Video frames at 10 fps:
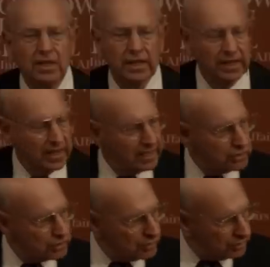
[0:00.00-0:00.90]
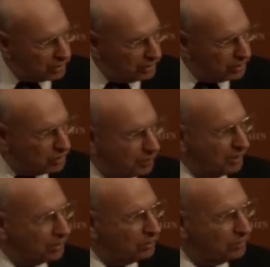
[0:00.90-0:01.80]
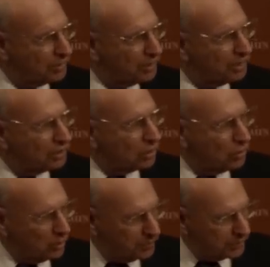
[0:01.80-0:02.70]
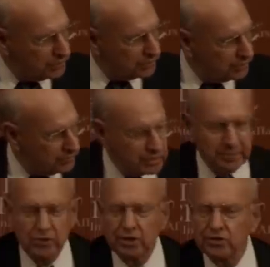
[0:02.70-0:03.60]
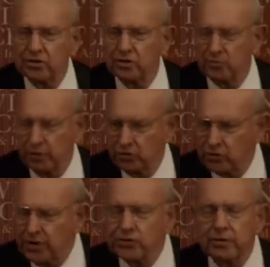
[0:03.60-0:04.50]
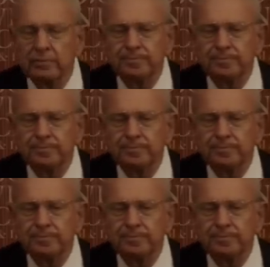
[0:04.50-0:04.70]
it had certainly to be included in the corpus of subjects to be addressed.